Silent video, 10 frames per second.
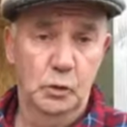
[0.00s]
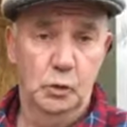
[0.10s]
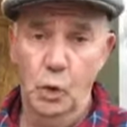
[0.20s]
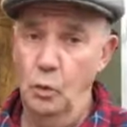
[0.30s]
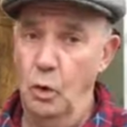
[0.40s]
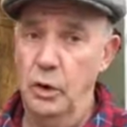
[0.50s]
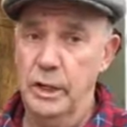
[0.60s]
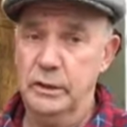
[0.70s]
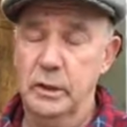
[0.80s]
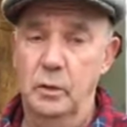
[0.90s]
don't water
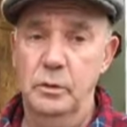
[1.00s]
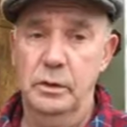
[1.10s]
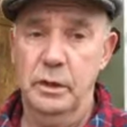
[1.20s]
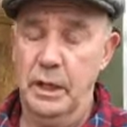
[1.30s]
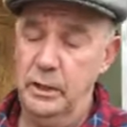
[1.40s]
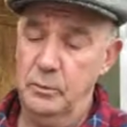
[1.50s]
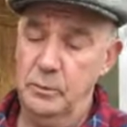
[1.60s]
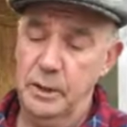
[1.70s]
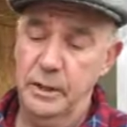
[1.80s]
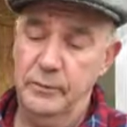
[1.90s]
that down. You'll end up
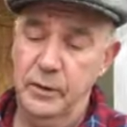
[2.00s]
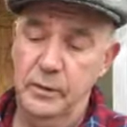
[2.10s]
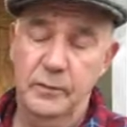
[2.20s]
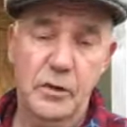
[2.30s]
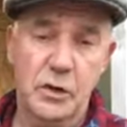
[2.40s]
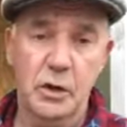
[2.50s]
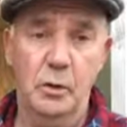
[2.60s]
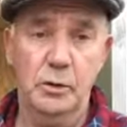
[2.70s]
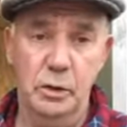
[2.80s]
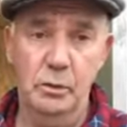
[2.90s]
with, if you start
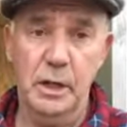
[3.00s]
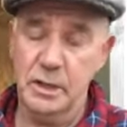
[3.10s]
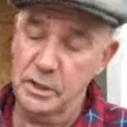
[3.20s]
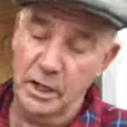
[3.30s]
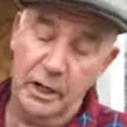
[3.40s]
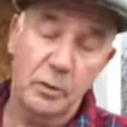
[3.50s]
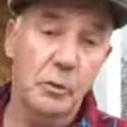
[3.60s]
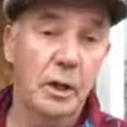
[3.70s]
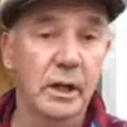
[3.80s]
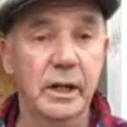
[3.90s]
with 2 litres, you'll end up
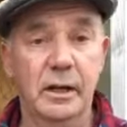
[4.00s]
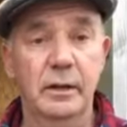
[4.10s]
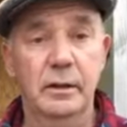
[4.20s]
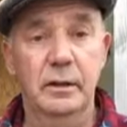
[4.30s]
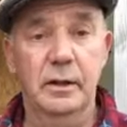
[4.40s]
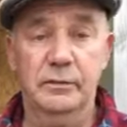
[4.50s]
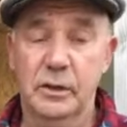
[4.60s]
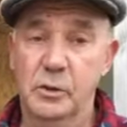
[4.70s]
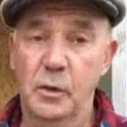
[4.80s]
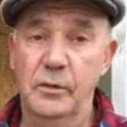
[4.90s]
with 1 litre after
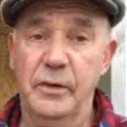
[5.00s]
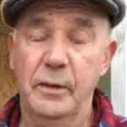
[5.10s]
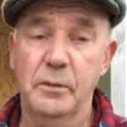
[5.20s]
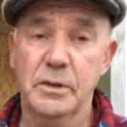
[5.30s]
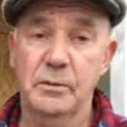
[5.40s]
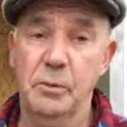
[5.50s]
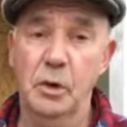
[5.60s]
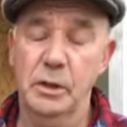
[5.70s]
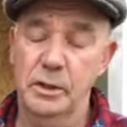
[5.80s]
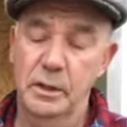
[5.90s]
25 minutes of
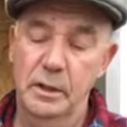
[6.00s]
boiling.